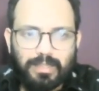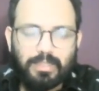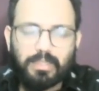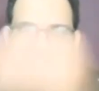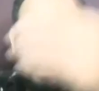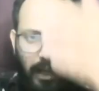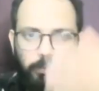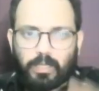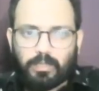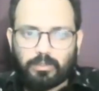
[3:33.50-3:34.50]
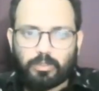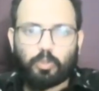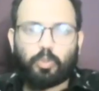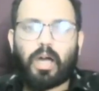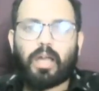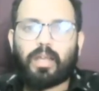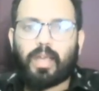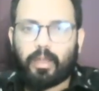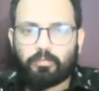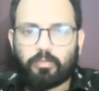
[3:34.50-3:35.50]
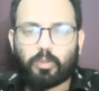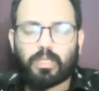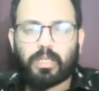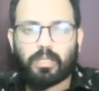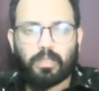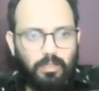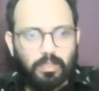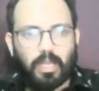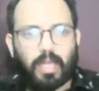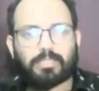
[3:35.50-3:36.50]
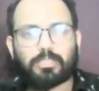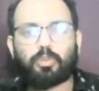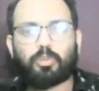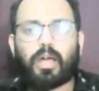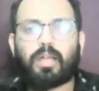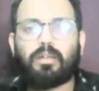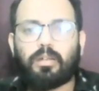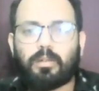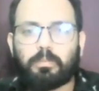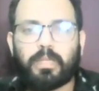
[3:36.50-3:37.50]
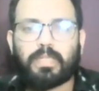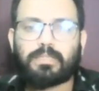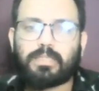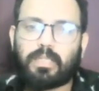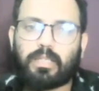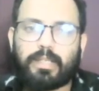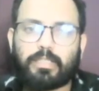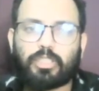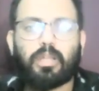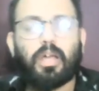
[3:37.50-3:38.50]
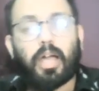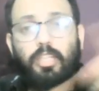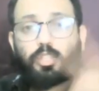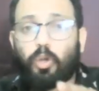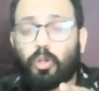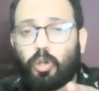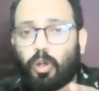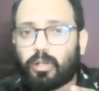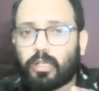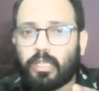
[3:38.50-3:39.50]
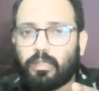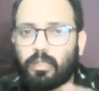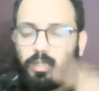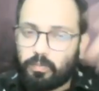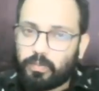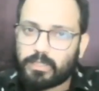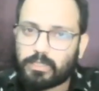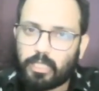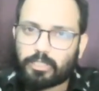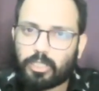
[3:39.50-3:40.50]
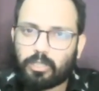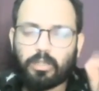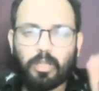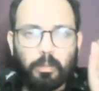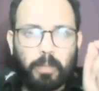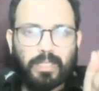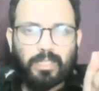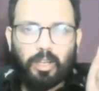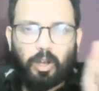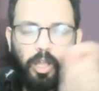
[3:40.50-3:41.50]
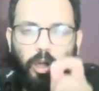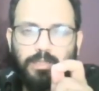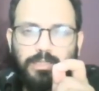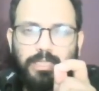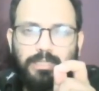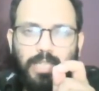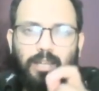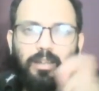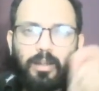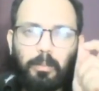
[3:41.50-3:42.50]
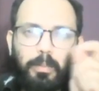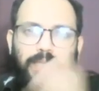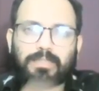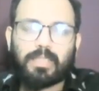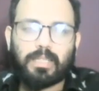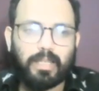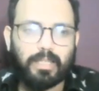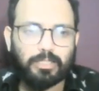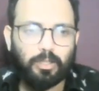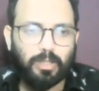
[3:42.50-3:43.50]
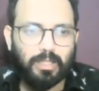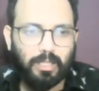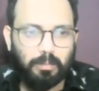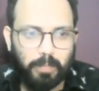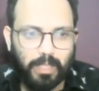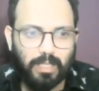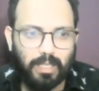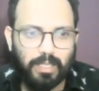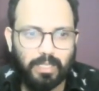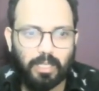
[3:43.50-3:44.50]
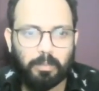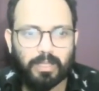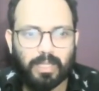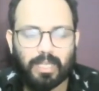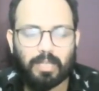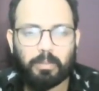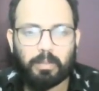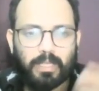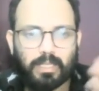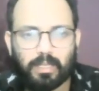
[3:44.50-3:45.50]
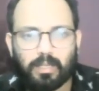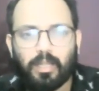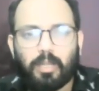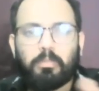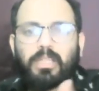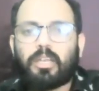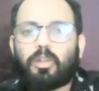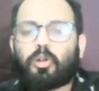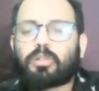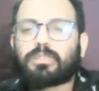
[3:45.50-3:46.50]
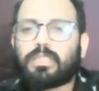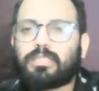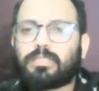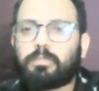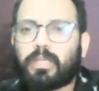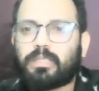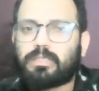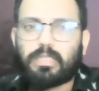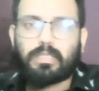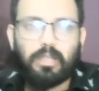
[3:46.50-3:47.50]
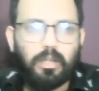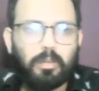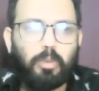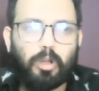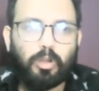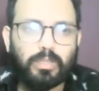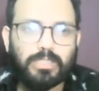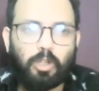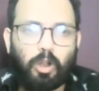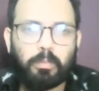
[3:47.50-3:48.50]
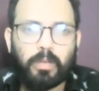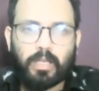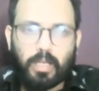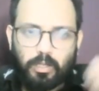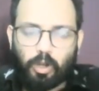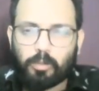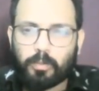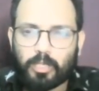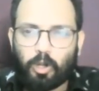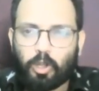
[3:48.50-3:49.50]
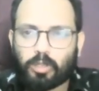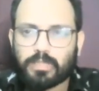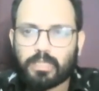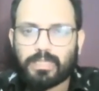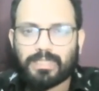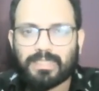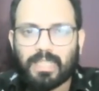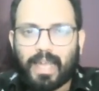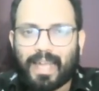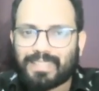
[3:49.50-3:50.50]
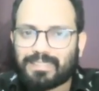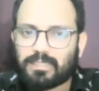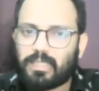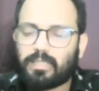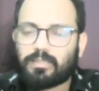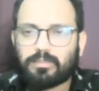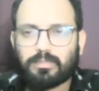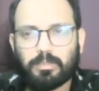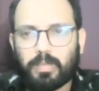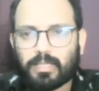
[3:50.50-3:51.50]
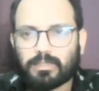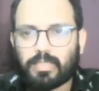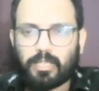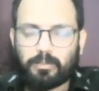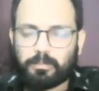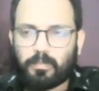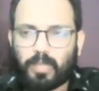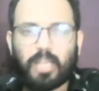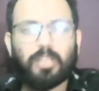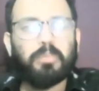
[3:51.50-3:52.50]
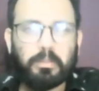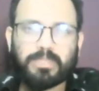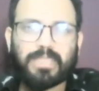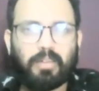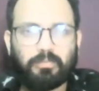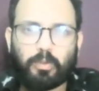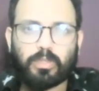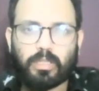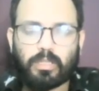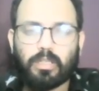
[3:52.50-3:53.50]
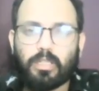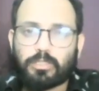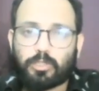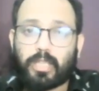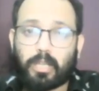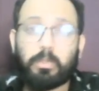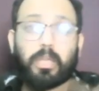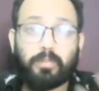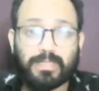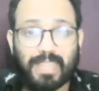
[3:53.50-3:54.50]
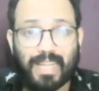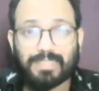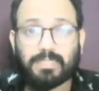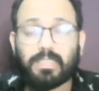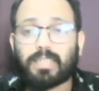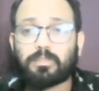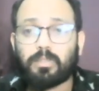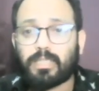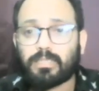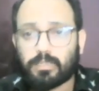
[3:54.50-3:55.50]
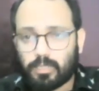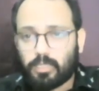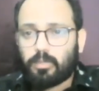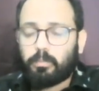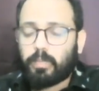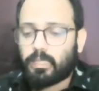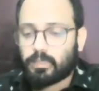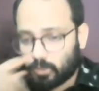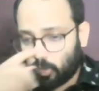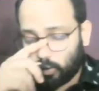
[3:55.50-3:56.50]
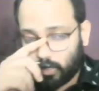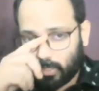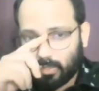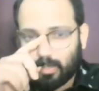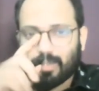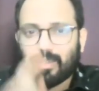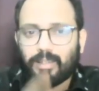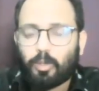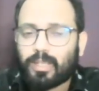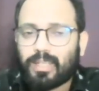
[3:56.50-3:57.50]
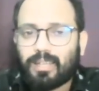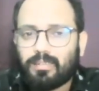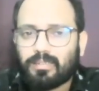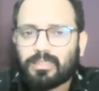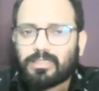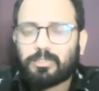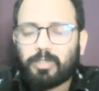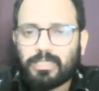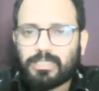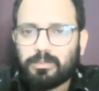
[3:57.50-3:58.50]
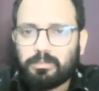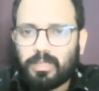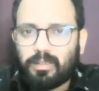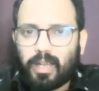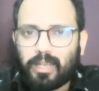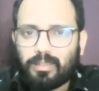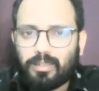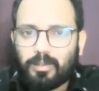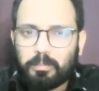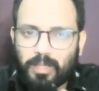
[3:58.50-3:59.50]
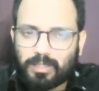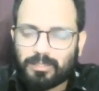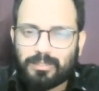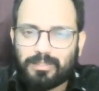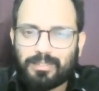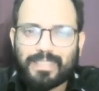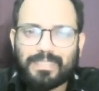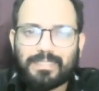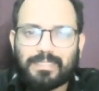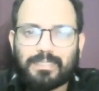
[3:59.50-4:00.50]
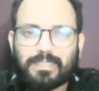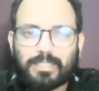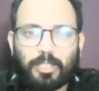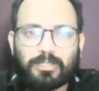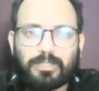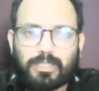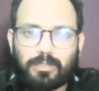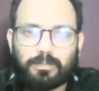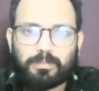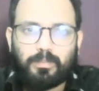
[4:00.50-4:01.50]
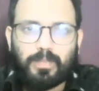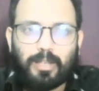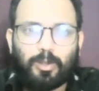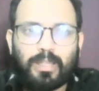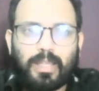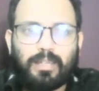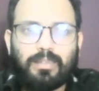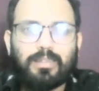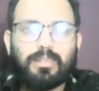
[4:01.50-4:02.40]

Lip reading: The coming two are amphoteric. The last two are basic in nature. I told you already in the first lecture, metal or oxides are basic in nature. Look at that, metal, indium and thallium are metal. Metal or oxide is basic. Boron is a non-metal. Non-metal or oxide is acidic. Simple as that. Aluminum is amphoteric, so it can behave as acid as well as base. Okay, look at that. This is very simple, right? But this question, look at that.